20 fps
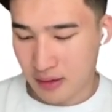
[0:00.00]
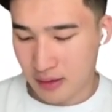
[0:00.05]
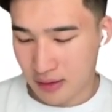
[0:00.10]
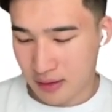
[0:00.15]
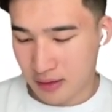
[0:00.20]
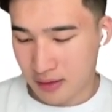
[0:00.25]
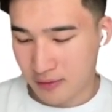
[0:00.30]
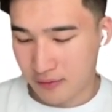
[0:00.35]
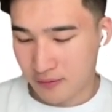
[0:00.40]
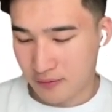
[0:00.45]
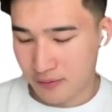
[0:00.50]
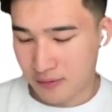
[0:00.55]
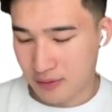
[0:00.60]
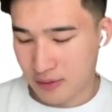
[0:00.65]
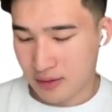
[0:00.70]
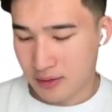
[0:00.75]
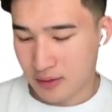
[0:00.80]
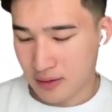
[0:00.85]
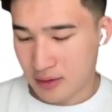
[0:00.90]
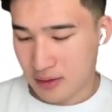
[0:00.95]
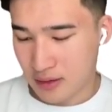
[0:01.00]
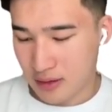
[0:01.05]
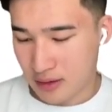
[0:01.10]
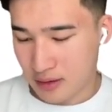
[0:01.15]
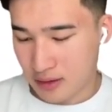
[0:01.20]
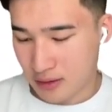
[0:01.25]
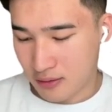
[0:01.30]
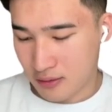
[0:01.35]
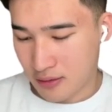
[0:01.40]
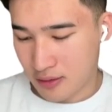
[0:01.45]
of
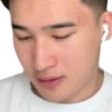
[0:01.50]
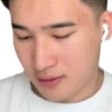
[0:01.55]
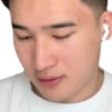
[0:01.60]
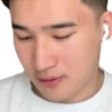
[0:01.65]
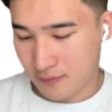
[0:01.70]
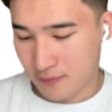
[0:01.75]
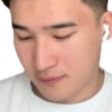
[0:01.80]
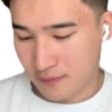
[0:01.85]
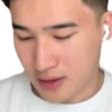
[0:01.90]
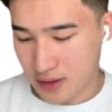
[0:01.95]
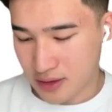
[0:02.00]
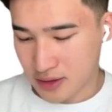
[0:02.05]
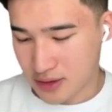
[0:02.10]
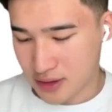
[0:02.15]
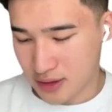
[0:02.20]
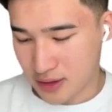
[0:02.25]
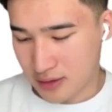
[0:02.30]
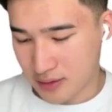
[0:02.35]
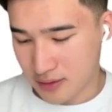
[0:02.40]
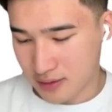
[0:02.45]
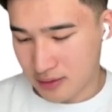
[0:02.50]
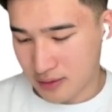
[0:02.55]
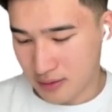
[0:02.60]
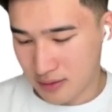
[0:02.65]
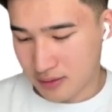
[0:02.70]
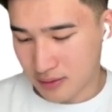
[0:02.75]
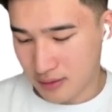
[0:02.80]
our function